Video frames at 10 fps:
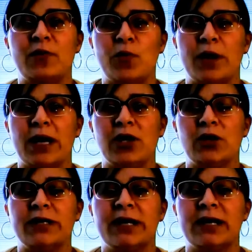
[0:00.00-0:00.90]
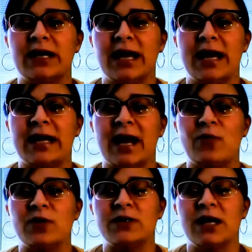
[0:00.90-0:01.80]
but when I looked at it again, I
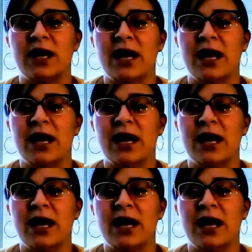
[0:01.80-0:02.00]
was